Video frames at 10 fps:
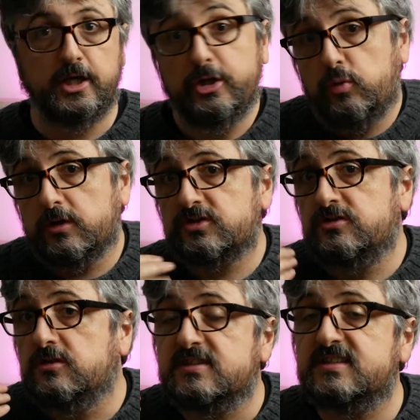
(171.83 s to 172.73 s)
It works
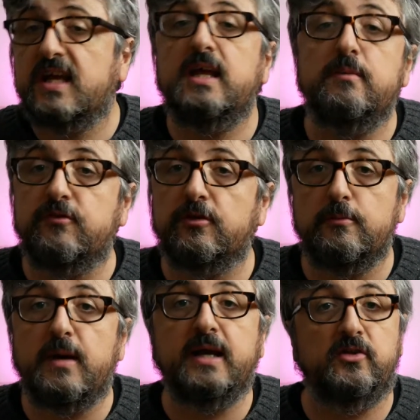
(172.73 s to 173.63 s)
the same for the
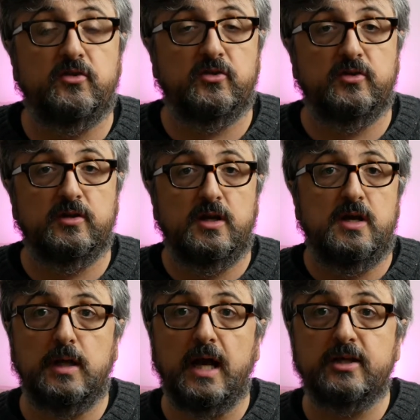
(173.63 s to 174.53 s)
minus.
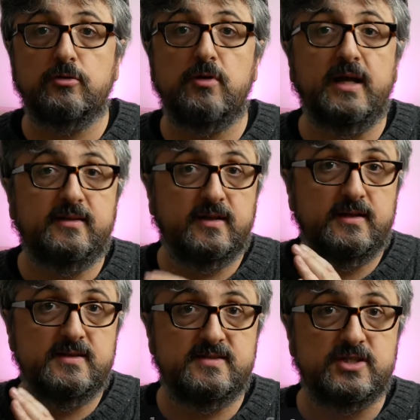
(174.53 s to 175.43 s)
I can write
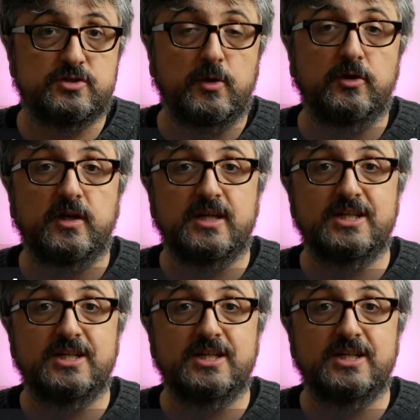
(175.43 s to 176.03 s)
chmod